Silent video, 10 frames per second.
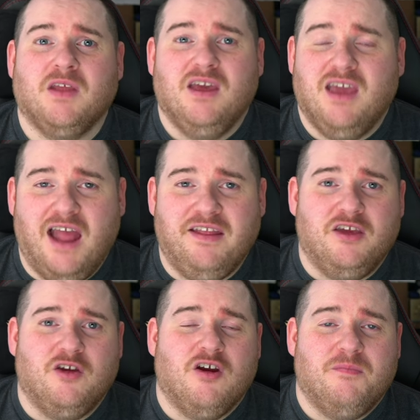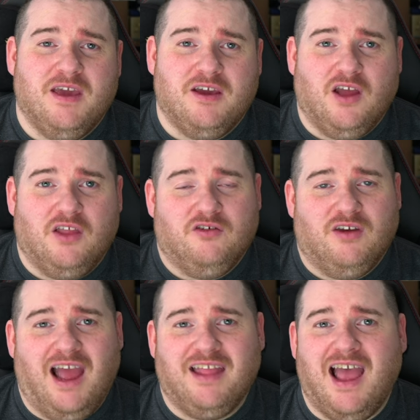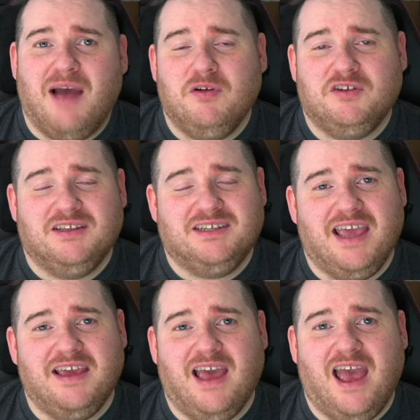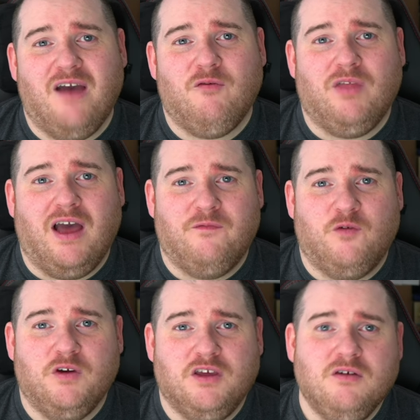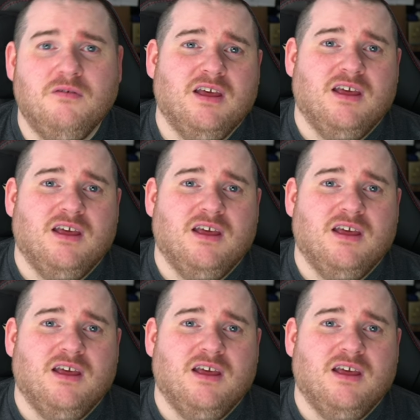any European country. And Amazon take care of all that for you.